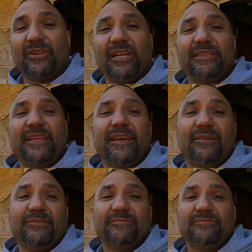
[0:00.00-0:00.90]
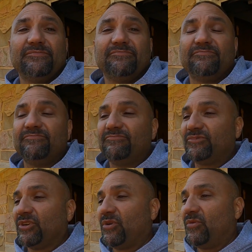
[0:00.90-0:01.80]
look like now.
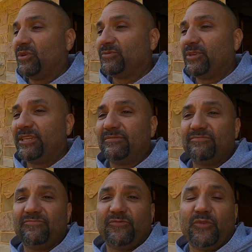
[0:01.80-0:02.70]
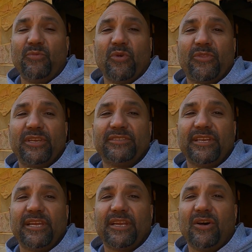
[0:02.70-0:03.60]
So once we get a few more things
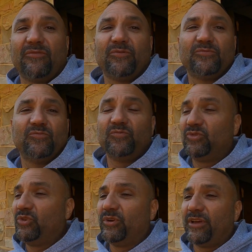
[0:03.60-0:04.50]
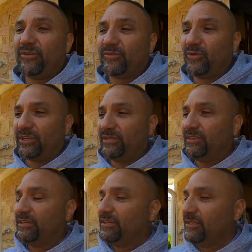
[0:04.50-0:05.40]
taken off, we'll do another quick
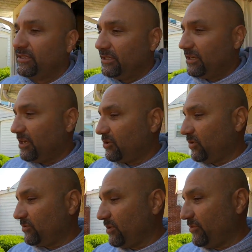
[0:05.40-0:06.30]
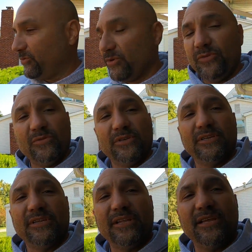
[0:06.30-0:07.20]
run through,
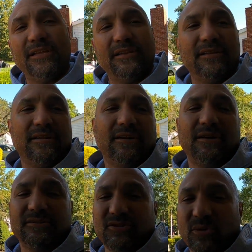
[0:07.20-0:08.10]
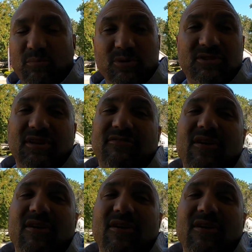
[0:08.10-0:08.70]
and then start putting stuff